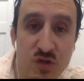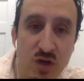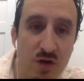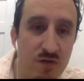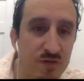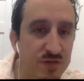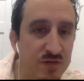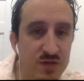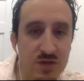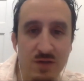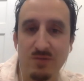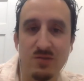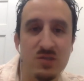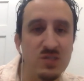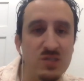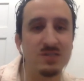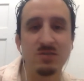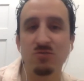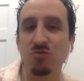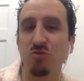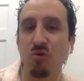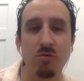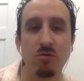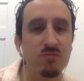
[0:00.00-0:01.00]
Do you
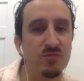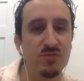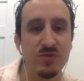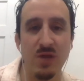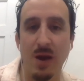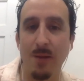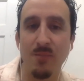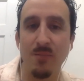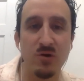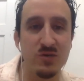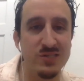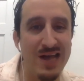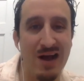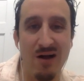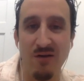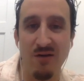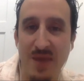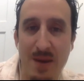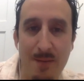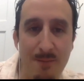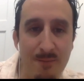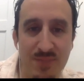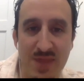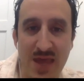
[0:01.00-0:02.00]
just throw numbers out
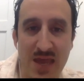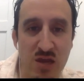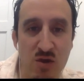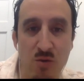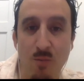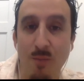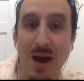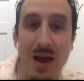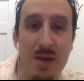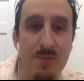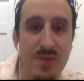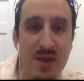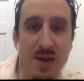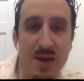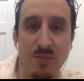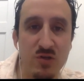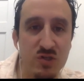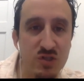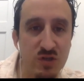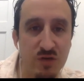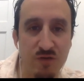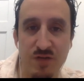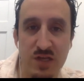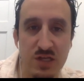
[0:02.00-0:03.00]
that you might be able
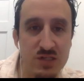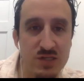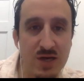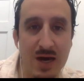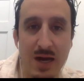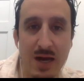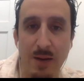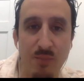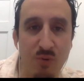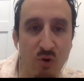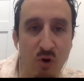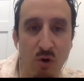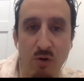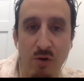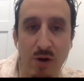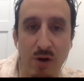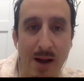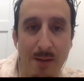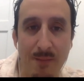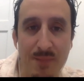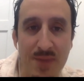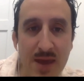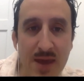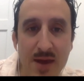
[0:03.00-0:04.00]
to for this kind of
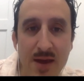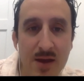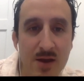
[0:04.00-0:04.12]
program?